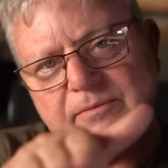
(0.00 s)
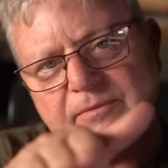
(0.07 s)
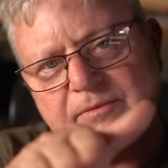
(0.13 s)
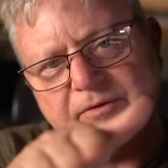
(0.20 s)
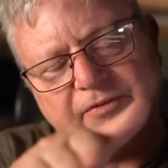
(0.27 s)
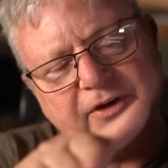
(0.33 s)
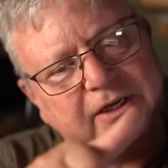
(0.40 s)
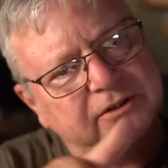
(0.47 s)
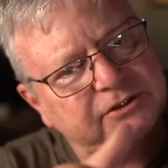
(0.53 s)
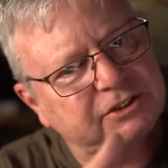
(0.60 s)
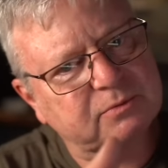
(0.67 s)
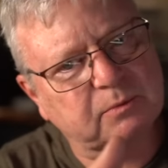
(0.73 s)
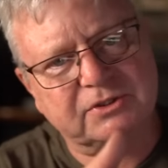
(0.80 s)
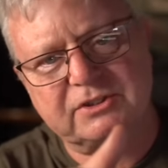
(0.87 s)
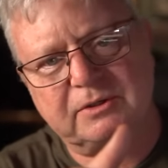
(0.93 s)
The vehicle
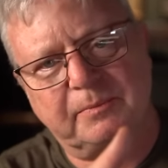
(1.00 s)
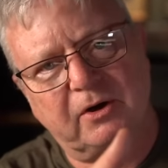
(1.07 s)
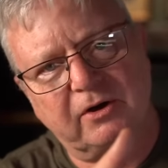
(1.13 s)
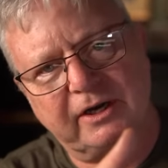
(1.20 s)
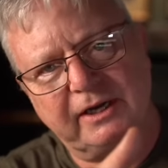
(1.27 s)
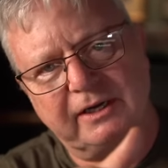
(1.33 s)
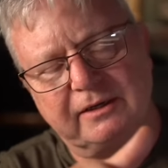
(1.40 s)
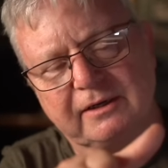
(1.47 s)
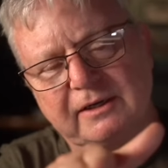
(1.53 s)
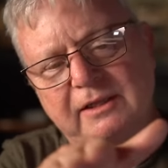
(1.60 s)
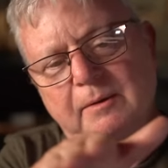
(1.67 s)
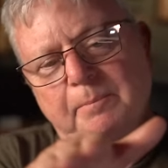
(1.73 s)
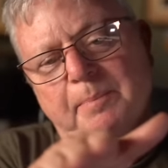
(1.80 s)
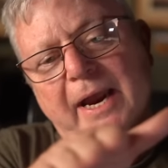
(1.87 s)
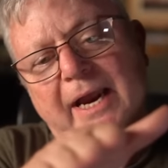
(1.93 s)
just wants to bog in.
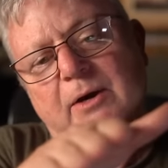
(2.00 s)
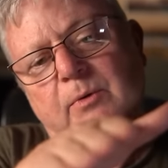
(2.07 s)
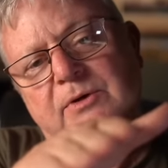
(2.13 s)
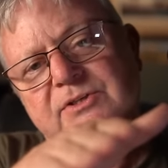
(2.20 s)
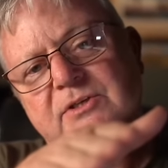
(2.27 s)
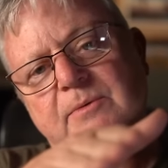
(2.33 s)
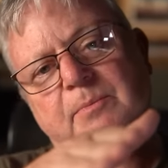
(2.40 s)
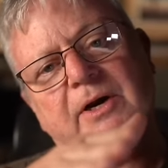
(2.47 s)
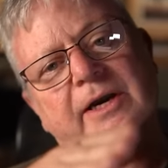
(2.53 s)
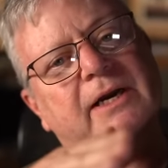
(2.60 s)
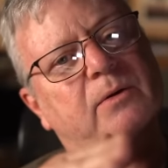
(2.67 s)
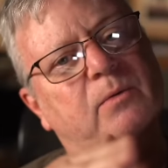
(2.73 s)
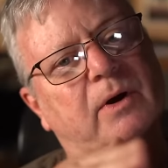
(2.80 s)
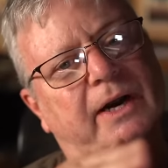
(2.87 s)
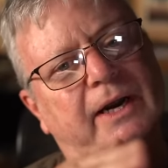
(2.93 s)
The back wants to break
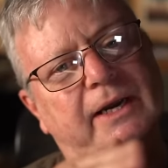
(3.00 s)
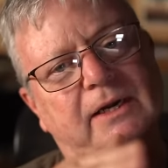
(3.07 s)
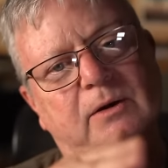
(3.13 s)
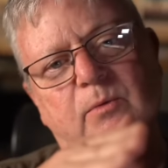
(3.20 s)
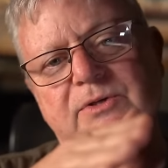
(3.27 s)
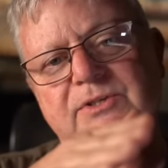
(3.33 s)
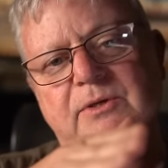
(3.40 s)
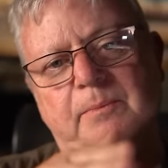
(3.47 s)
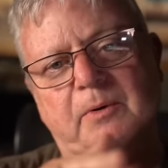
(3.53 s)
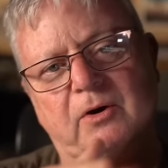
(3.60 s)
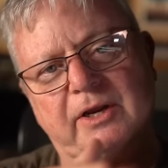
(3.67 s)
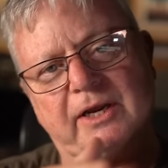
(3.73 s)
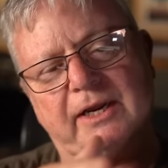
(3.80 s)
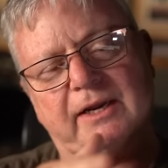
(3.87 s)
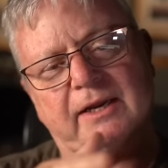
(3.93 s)
away and it wants to
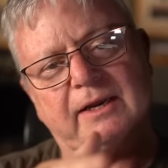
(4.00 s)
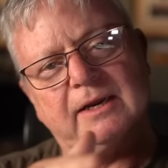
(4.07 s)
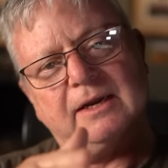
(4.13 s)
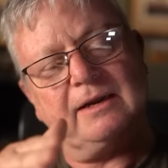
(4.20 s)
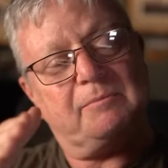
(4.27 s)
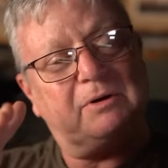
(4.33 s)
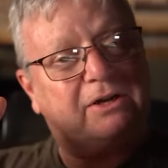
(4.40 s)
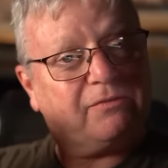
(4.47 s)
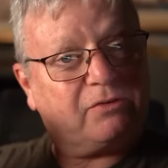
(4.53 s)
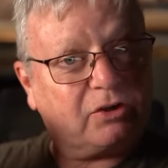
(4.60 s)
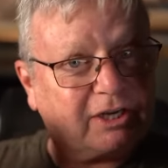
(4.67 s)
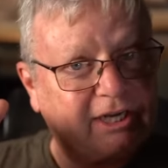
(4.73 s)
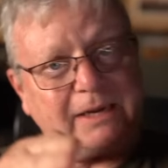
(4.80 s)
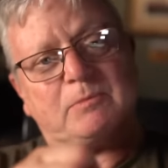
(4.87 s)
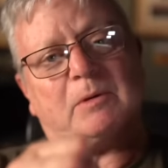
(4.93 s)
bog in. But if you can
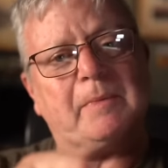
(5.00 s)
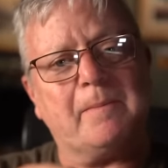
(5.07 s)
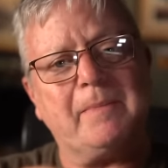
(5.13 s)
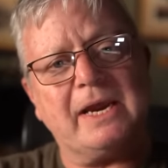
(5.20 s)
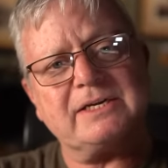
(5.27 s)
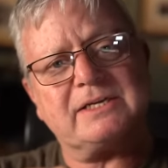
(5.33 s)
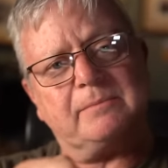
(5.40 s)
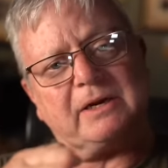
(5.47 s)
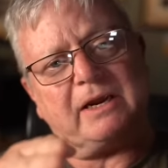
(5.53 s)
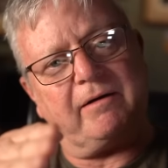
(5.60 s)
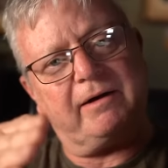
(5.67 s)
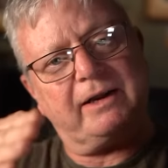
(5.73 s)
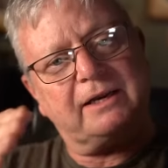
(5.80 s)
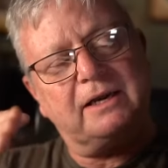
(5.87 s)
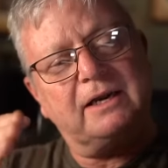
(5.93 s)
keep the momentum
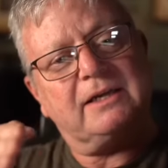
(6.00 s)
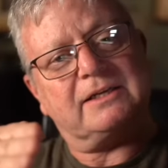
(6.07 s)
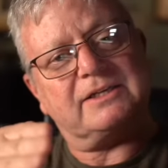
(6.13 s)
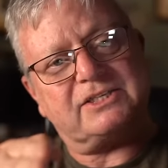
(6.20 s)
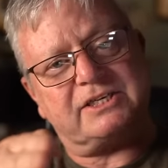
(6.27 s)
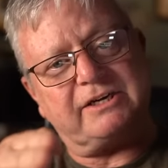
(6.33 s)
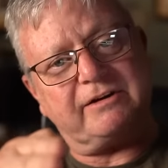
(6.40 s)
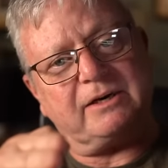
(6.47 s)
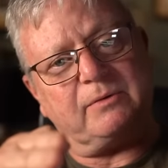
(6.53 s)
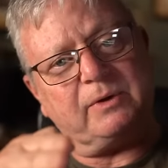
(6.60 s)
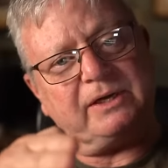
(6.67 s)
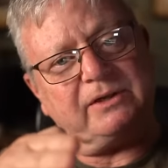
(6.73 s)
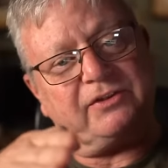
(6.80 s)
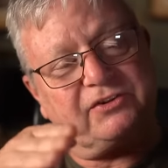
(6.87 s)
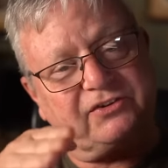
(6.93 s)
going, the steering
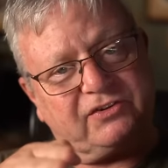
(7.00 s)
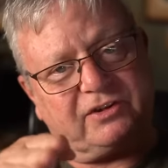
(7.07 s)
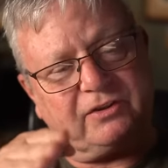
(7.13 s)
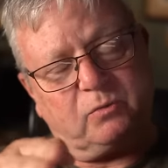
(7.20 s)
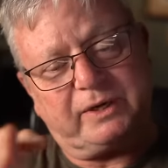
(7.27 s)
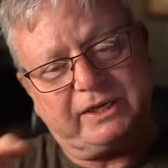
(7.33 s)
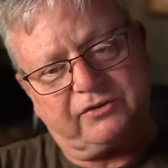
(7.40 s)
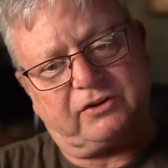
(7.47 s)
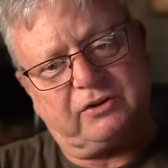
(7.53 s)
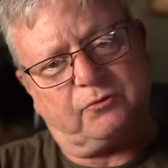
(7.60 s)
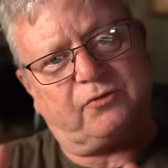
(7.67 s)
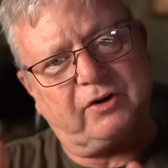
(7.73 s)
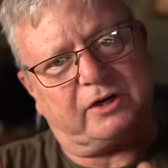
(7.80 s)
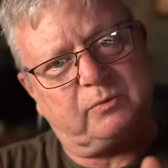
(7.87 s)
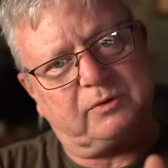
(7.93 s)
wheel, the, the wheels in the
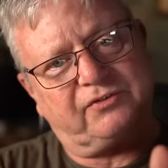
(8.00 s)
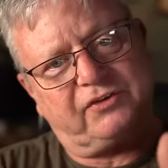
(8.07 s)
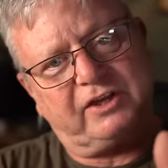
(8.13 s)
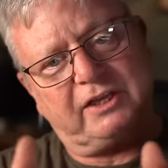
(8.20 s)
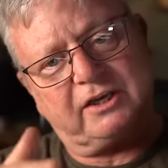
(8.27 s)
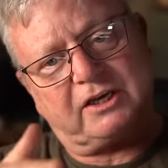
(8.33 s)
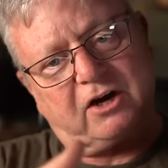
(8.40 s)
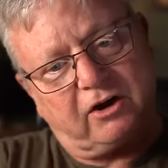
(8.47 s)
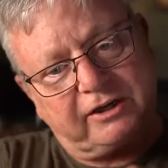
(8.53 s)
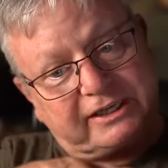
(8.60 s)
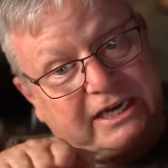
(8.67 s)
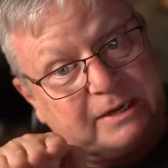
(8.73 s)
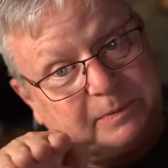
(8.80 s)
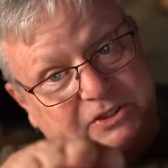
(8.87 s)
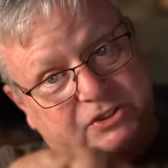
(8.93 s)
front will steer the car and
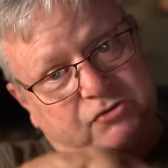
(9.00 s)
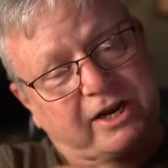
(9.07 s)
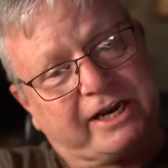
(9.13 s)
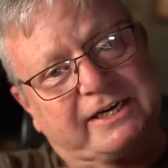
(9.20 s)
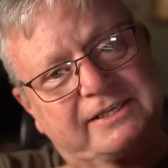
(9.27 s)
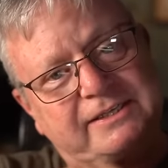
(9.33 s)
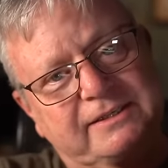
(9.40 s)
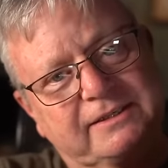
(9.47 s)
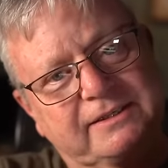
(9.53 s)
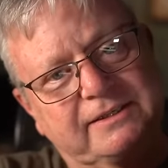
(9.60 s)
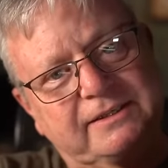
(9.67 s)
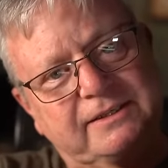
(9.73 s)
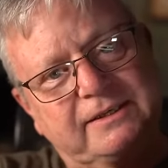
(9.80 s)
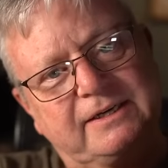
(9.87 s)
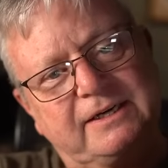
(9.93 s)
keep it straight.
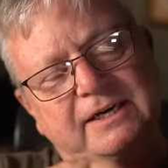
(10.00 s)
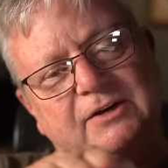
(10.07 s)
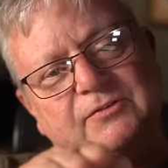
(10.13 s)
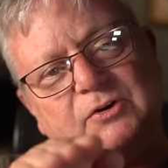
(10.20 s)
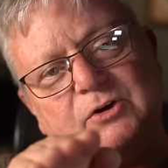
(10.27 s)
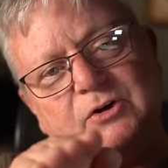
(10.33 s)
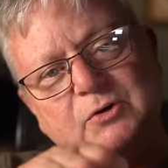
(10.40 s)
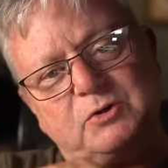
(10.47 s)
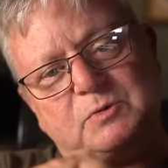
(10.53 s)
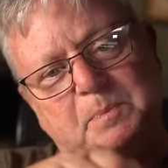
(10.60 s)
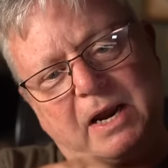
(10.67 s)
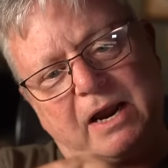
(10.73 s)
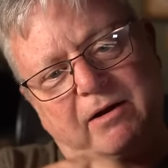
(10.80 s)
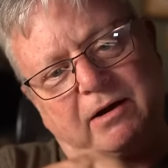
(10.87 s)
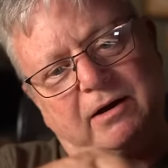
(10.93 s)
If you lose
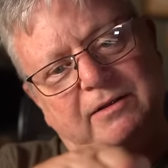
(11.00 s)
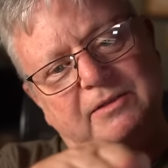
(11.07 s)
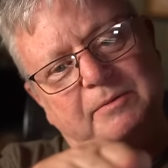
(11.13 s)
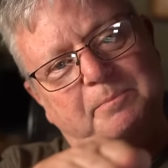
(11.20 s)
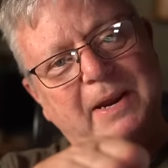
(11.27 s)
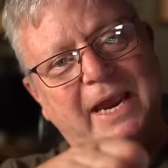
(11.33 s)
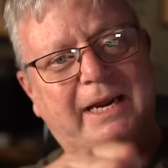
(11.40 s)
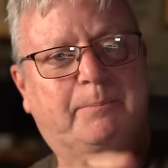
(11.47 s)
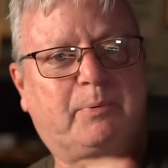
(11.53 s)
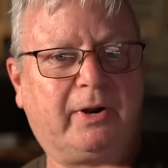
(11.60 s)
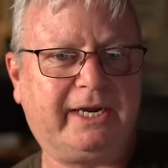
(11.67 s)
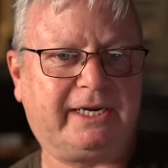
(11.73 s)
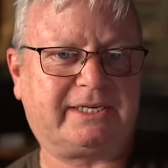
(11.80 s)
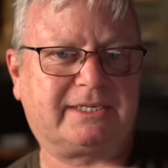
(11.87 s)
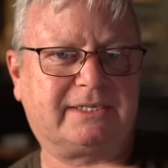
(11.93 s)
power, the back
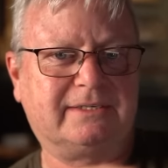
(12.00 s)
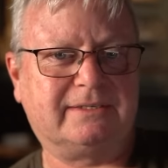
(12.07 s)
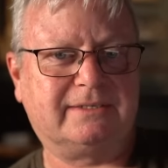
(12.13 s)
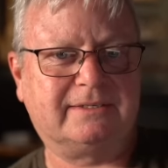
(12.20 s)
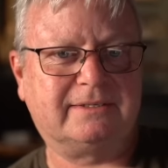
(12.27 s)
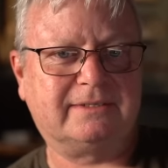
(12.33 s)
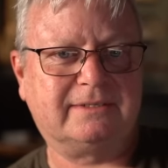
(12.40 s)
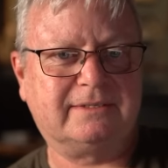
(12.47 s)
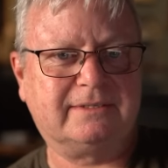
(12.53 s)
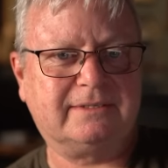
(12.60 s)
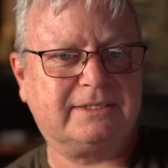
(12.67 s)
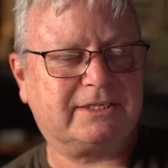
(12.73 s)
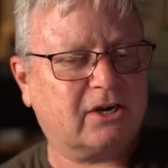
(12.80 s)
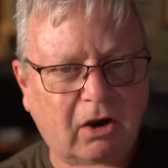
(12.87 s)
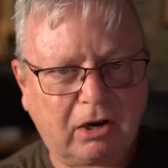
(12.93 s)
breaks.
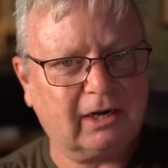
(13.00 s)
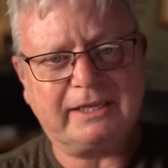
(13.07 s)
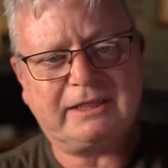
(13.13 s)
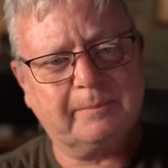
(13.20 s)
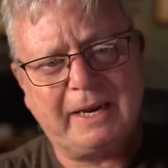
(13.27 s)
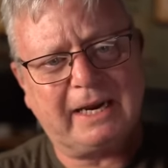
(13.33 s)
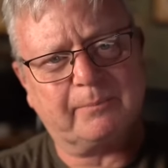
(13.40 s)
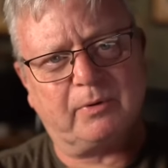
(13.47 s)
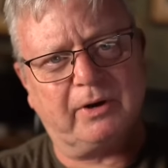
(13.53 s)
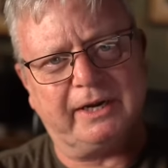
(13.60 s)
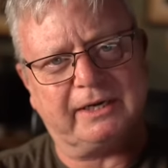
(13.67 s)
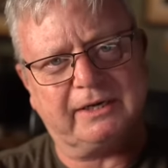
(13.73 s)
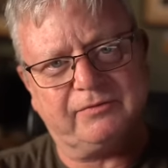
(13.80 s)
You can't let the back break.